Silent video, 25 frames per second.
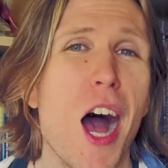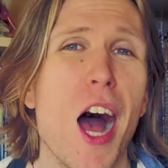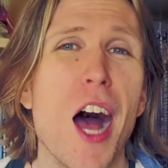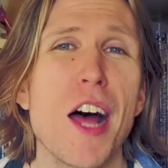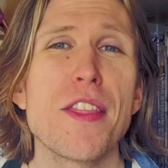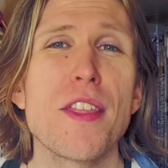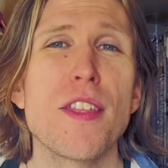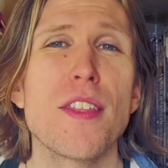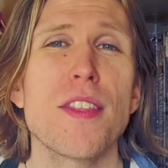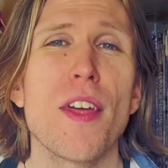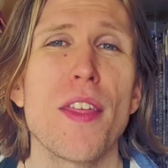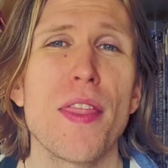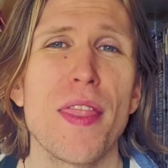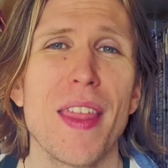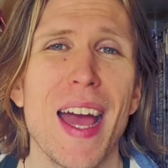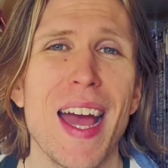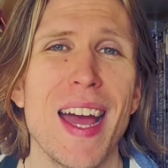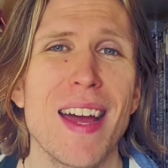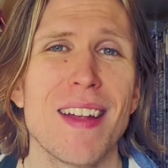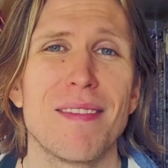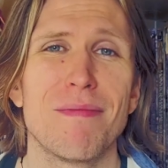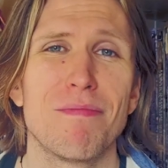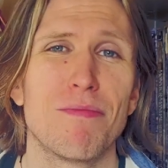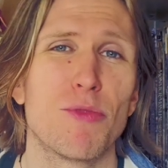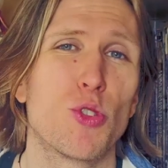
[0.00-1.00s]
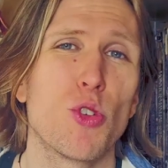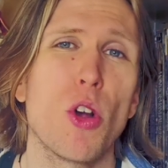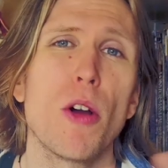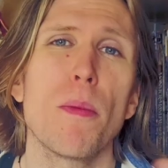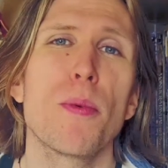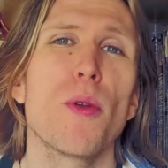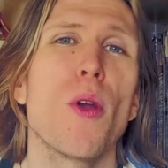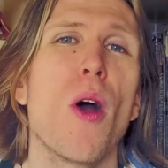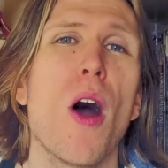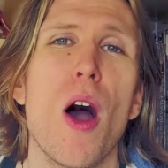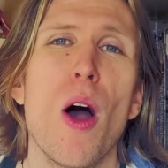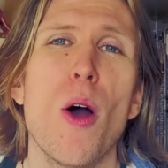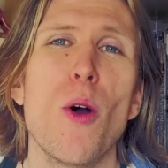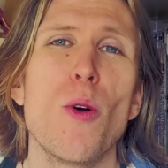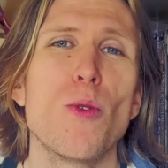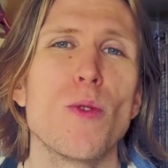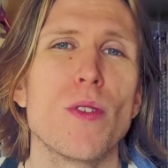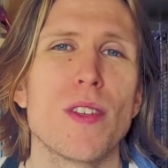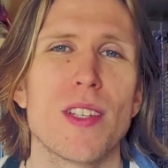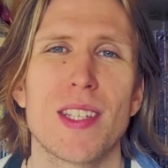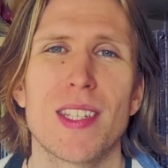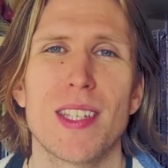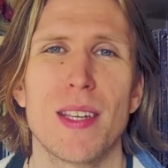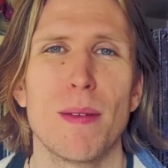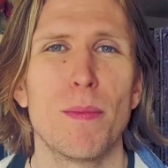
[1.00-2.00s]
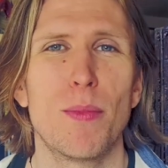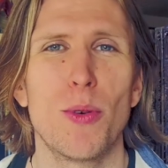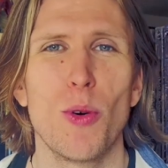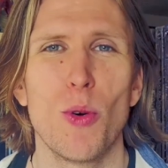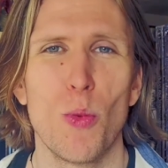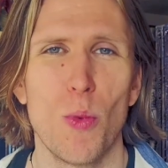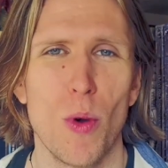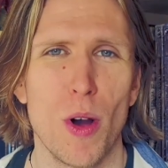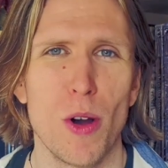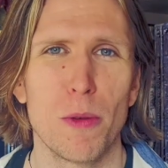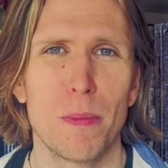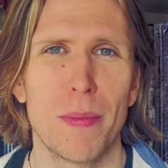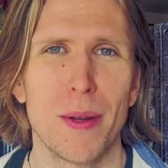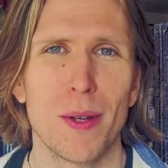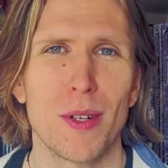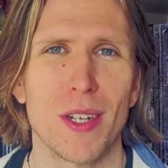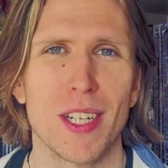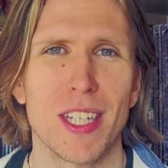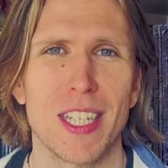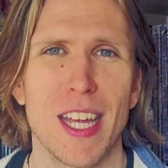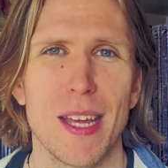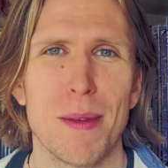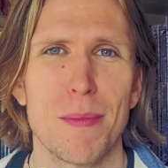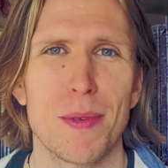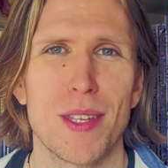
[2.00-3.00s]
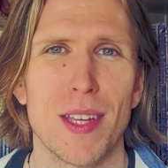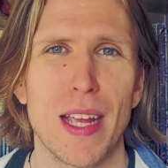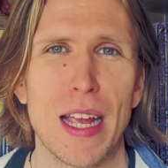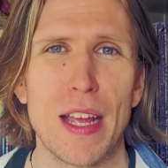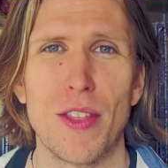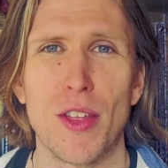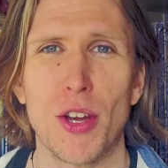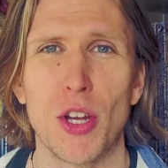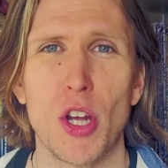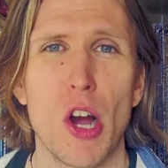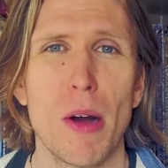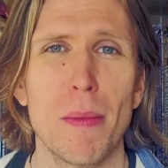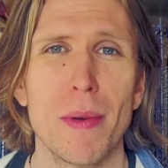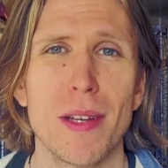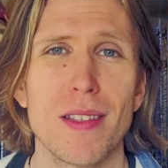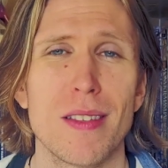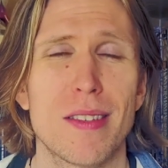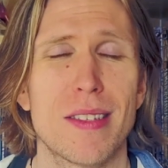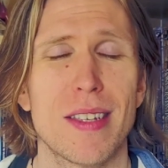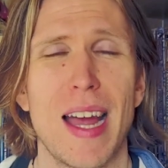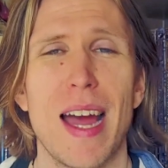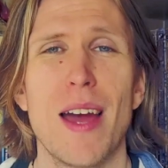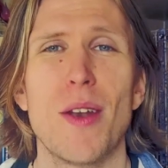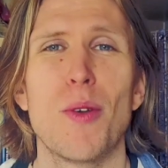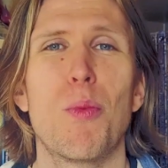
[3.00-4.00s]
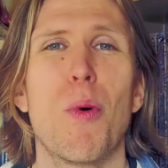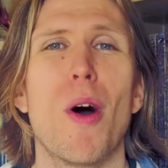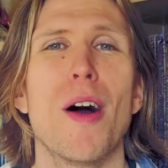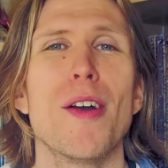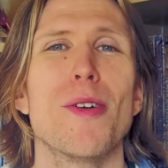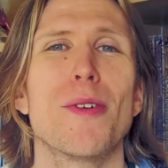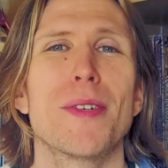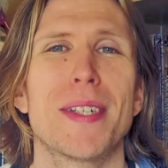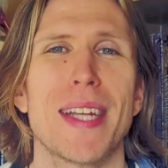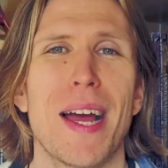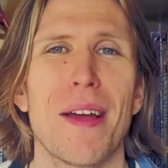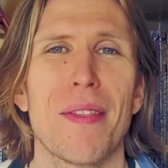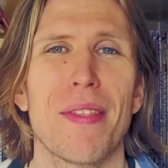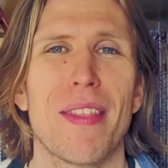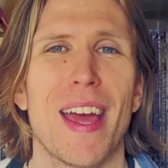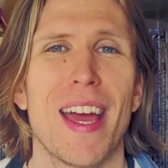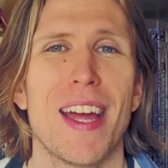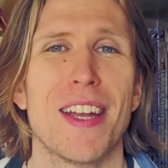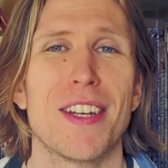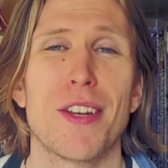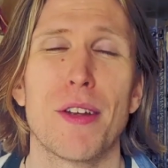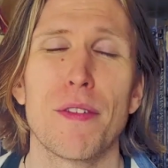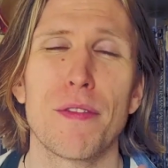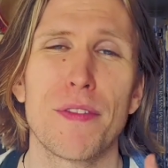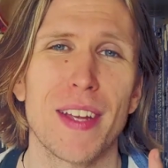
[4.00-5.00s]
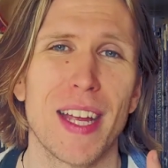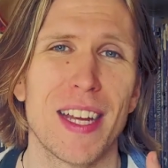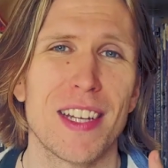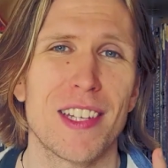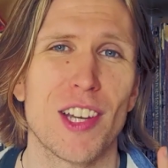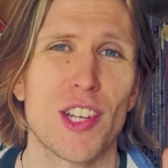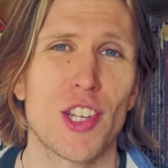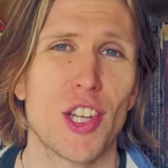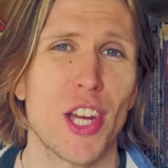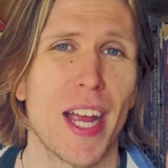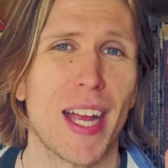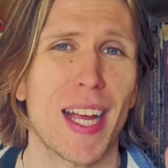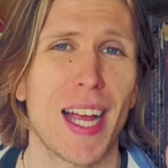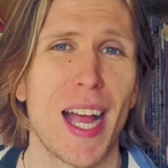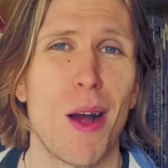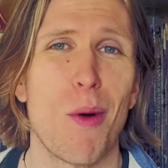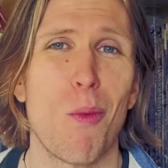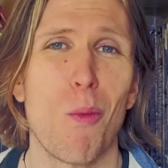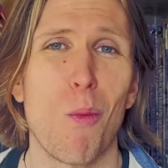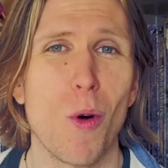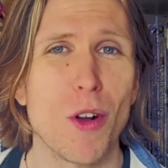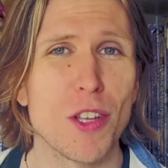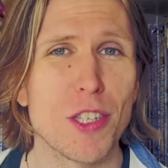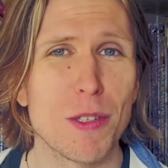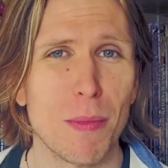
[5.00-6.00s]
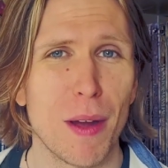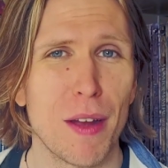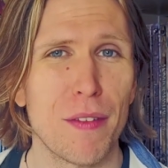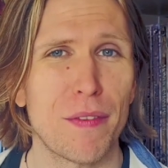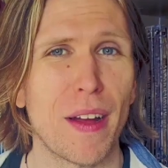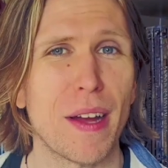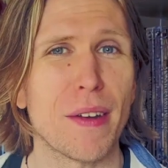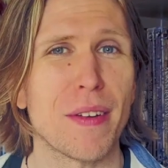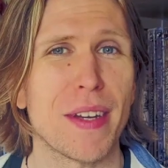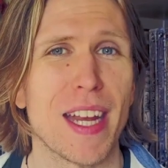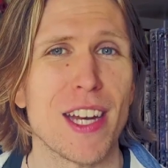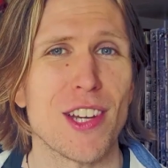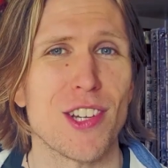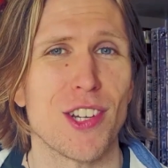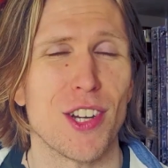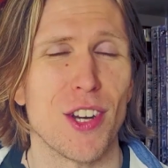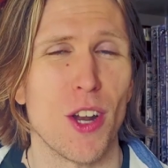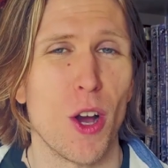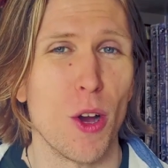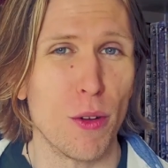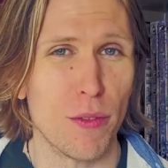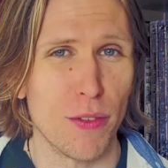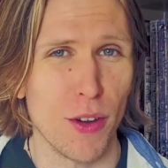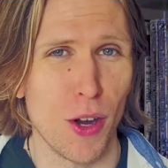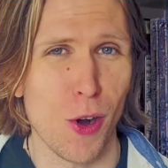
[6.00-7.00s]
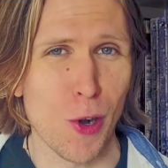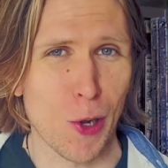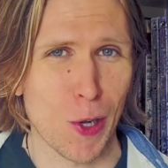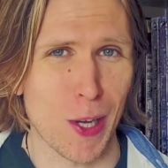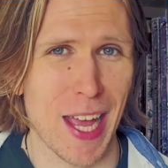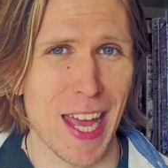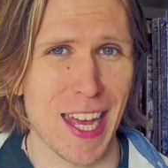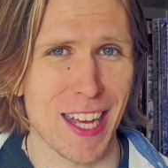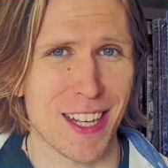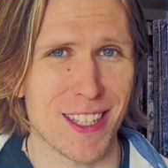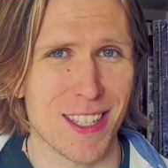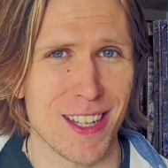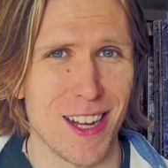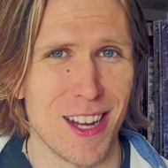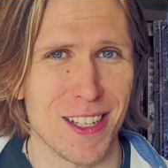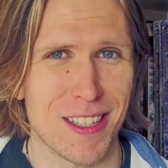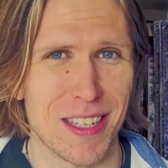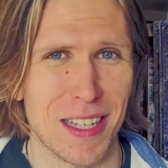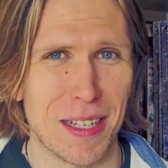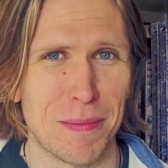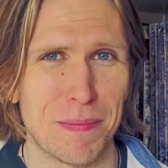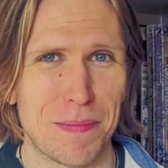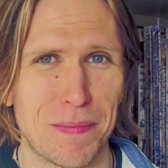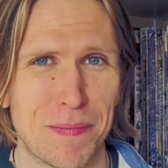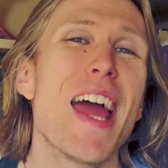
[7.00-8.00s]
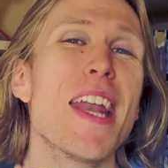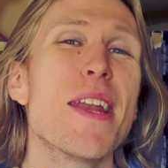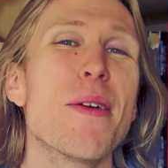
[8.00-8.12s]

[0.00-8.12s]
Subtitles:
Other than that, drop your own simple world building tips in the comments, and while you're down there, don't forget to check out What's My Foundation over on Kickstarter.